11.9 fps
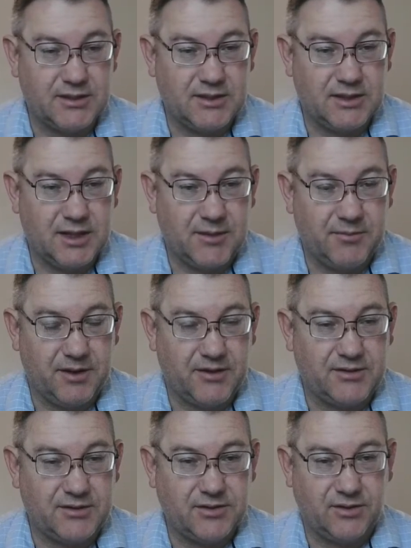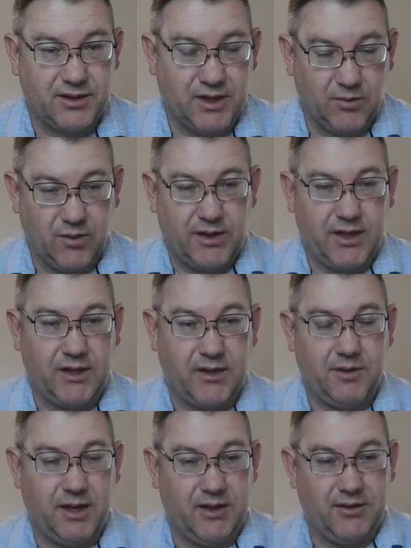they're just looking at what
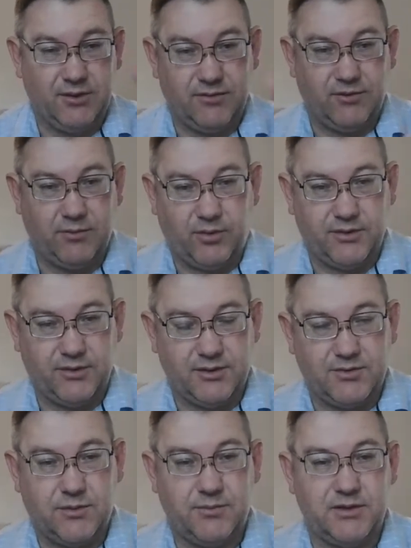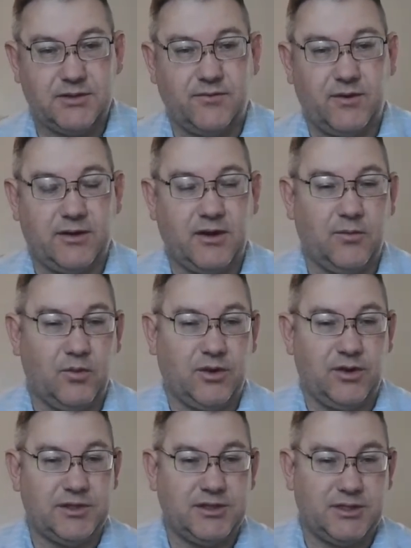item, hey, you didn't report this one piece of income, we're
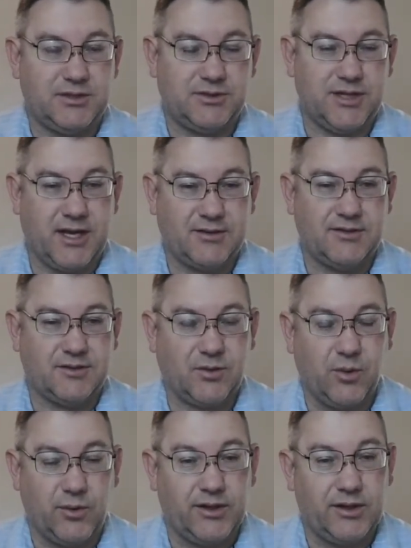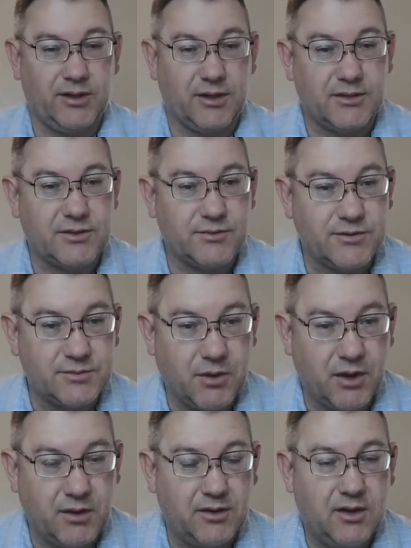going to adjust your taxes accordingly unless you
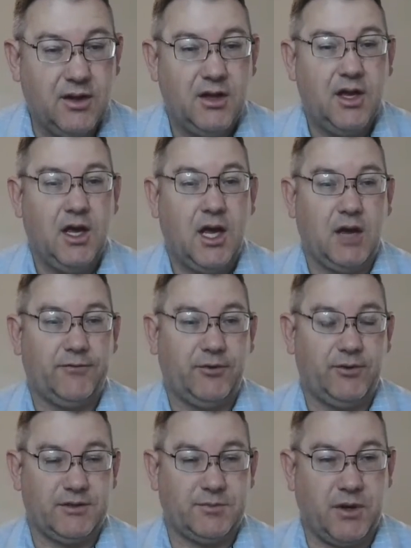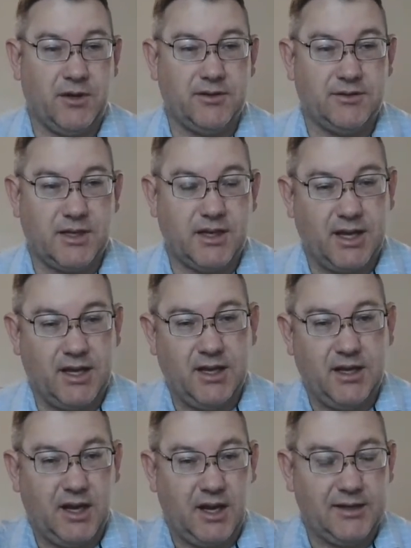respond. If you respond and said,
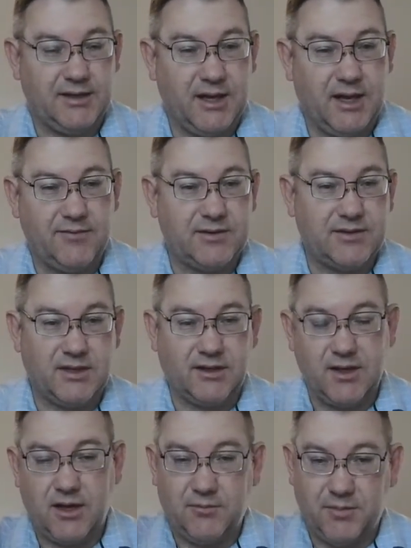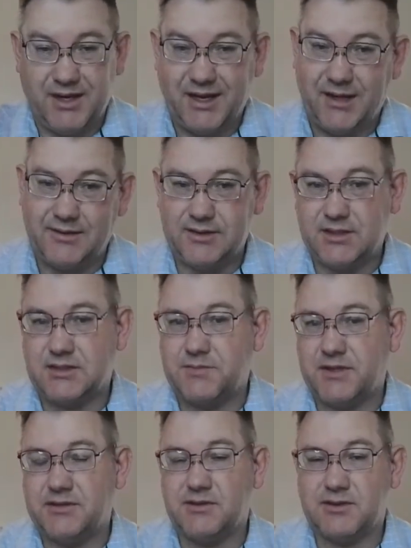hey, I did have this income, but I had these
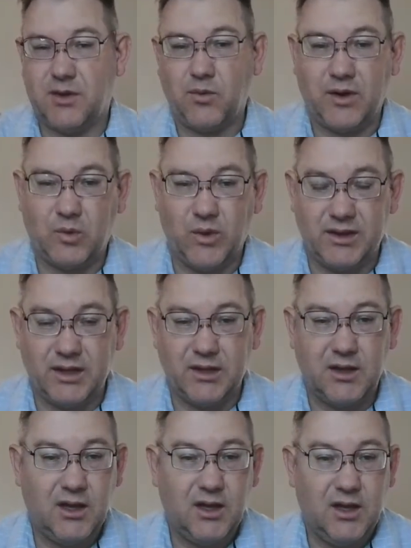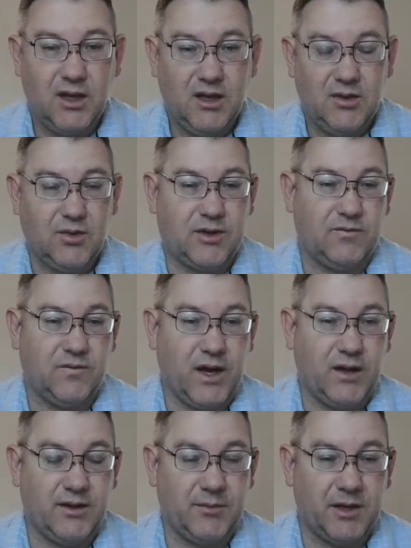expenses that went with it, you can
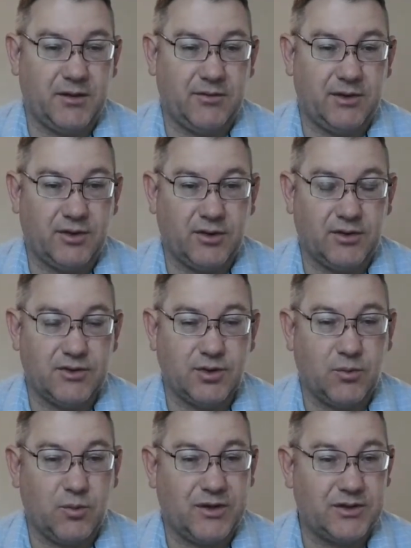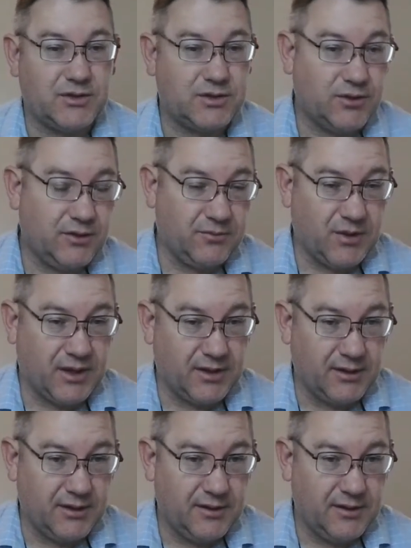file an amended return, show them what it should have been,